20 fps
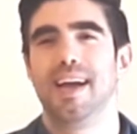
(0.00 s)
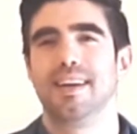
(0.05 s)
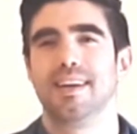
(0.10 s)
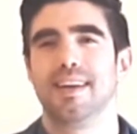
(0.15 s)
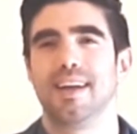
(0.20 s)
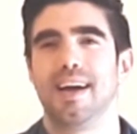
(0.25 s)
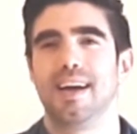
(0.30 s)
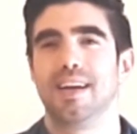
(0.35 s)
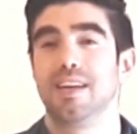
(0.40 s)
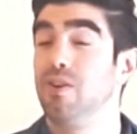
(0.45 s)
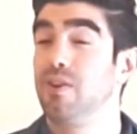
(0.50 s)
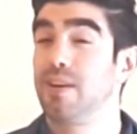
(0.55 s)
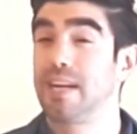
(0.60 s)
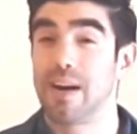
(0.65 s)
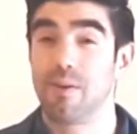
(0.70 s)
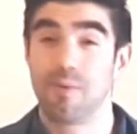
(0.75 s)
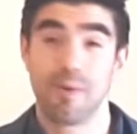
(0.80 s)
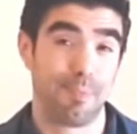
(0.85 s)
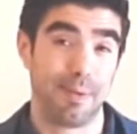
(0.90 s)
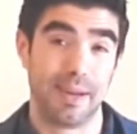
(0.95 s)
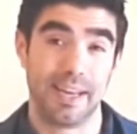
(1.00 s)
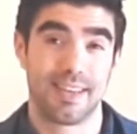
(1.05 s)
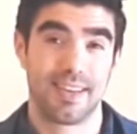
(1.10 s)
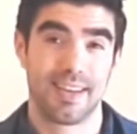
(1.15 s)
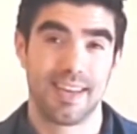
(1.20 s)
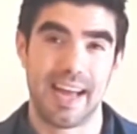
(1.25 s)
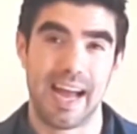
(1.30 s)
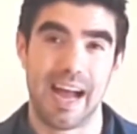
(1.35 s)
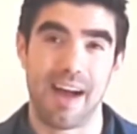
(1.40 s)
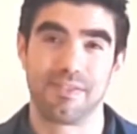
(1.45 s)
and uh, you can repeat
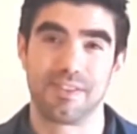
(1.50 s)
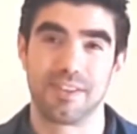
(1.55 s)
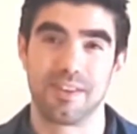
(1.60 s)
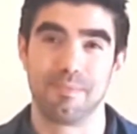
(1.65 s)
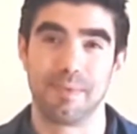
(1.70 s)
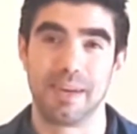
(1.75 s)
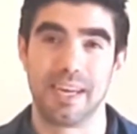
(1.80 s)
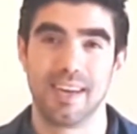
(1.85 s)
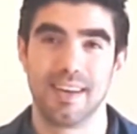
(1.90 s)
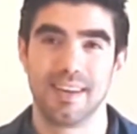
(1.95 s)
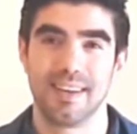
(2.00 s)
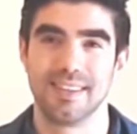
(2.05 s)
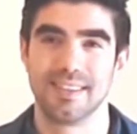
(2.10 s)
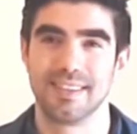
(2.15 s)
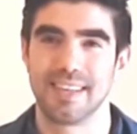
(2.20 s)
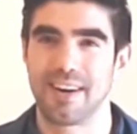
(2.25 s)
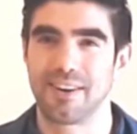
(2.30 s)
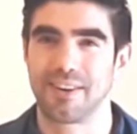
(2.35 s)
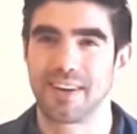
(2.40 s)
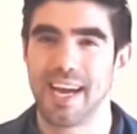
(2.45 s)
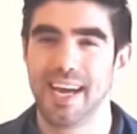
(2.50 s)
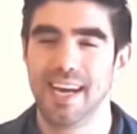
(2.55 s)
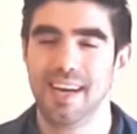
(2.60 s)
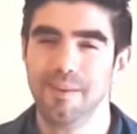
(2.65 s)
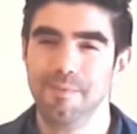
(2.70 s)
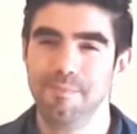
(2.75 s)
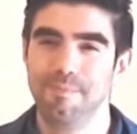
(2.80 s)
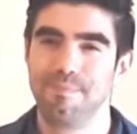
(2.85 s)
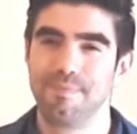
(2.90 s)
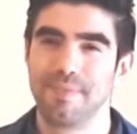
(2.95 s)
after me. Is that
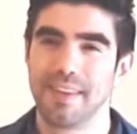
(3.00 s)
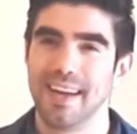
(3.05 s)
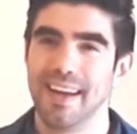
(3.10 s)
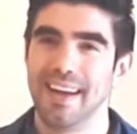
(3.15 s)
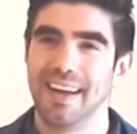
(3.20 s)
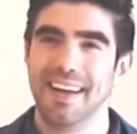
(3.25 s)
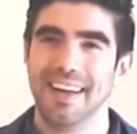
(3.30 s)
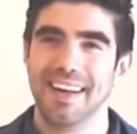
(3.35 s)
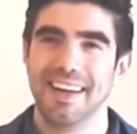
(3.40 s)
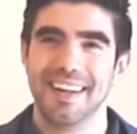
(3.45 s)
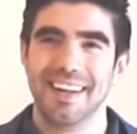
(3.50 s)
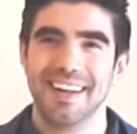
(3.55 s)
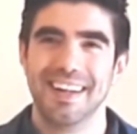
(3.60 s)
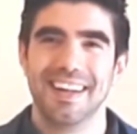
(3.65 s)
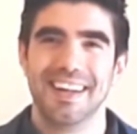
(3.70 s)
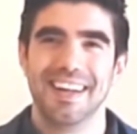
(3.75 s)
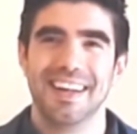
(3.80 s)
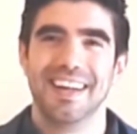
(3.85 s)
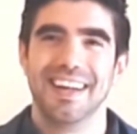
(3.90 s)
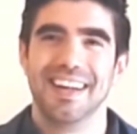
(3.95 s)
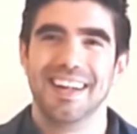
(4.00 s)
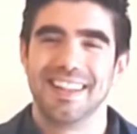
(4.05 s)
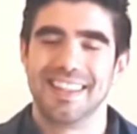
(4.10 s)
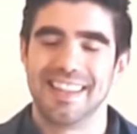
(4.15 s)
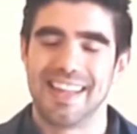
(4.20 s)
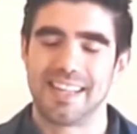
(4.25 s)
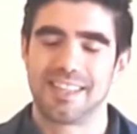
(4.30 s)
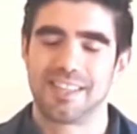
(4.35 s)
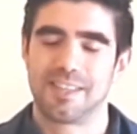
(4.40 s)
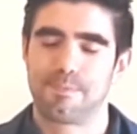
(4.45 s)
okay?
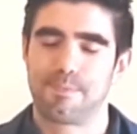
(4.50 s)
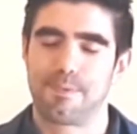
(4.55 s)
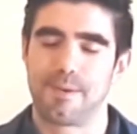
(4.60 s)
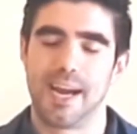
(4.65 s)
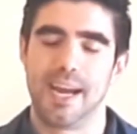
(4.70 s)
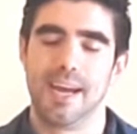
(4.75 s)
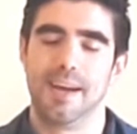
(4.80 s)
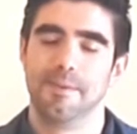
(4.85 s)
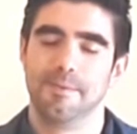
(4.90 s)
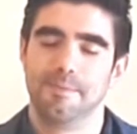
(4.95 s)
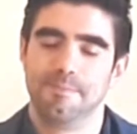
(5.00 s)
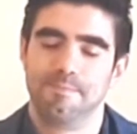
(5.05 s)
Let's pray.